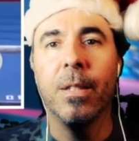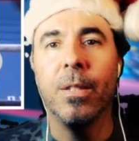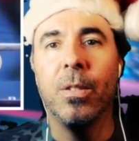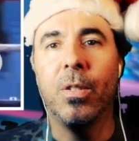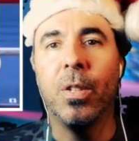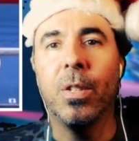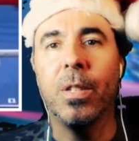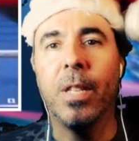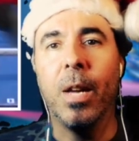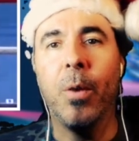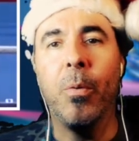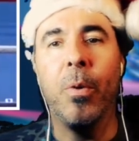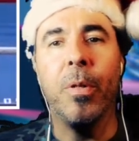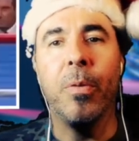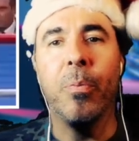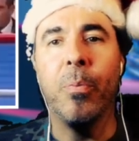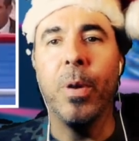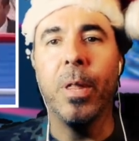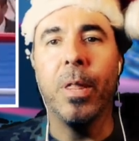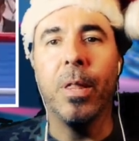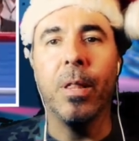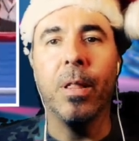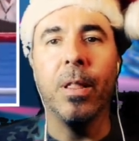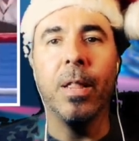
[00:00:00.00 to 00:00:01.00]
Just like with,
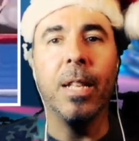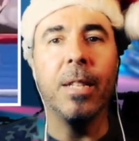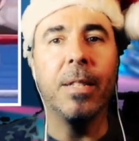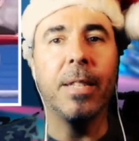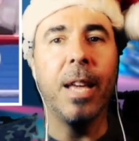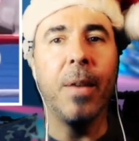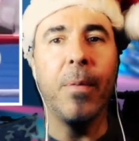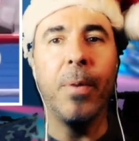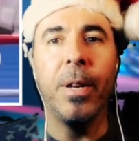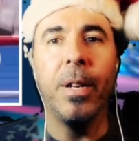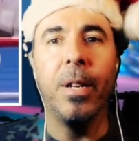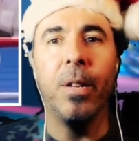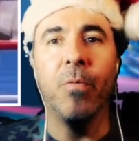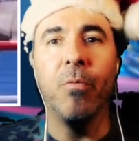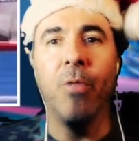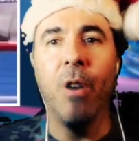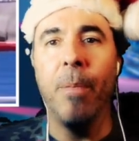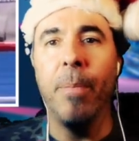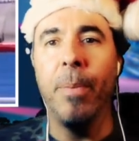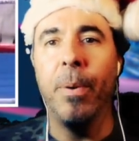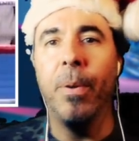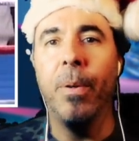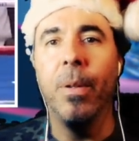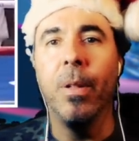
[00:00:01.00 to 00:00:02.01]
with Let's Get Ready to
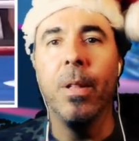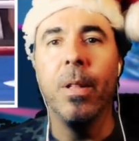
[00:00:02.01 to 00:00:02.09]
Rumble.